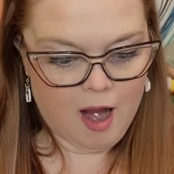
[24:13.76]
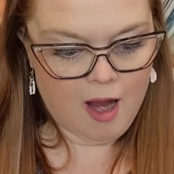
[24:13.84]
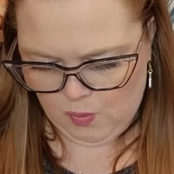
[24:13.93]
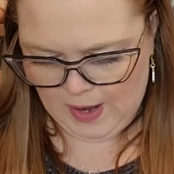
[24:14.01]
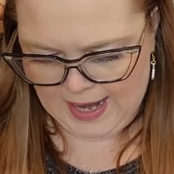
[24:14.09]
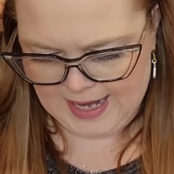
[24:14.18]

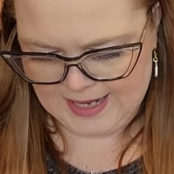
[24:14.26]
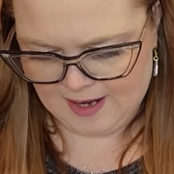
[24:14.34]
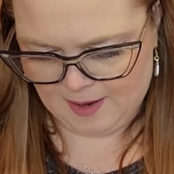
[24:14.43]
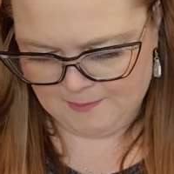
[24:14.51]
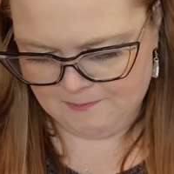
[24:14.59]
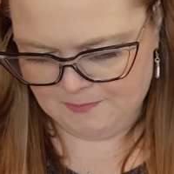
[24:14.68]
Wait
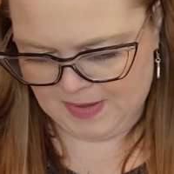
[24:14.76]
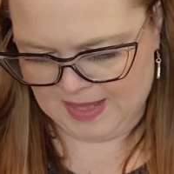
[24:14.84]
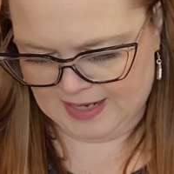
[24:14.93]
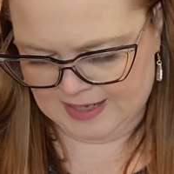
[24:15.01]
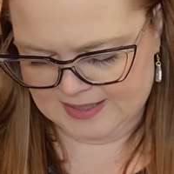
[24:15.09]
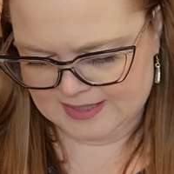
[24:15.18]
a
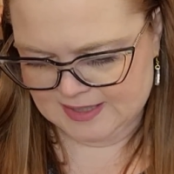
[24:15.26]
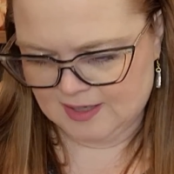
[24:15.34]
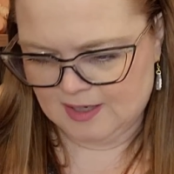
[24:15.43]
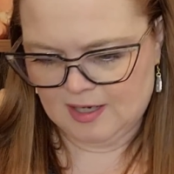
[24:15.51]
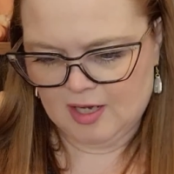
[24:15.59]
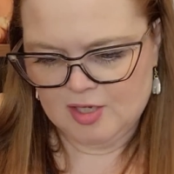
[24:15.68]
minute.
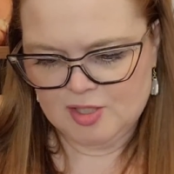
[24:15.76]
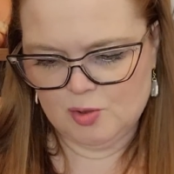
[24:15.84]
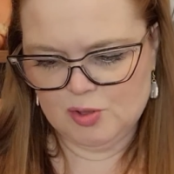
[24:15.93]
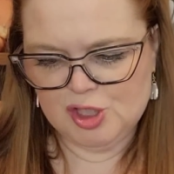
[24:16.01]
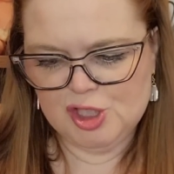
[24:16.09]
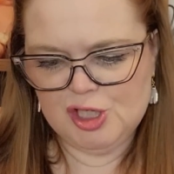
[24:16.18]

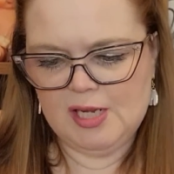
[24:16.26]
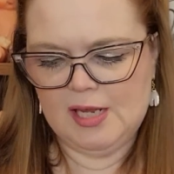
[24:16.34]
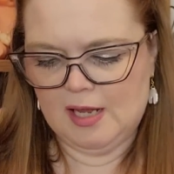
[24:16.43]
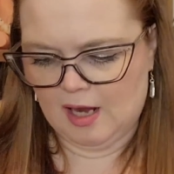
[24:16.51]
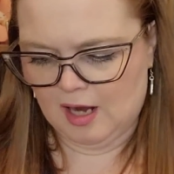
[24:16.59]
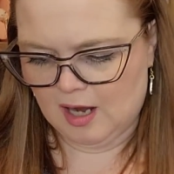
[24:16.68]
So she,
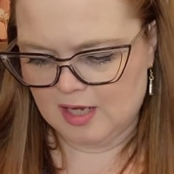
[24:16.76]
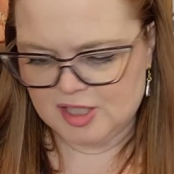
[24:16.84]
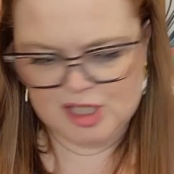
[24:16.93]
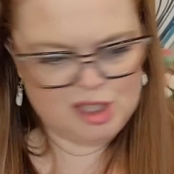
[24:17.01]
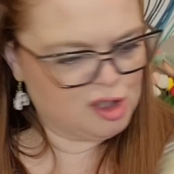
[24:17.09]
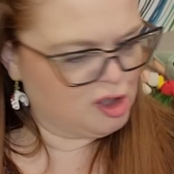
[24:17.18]

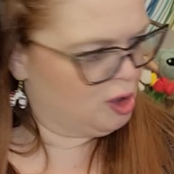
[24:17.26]
did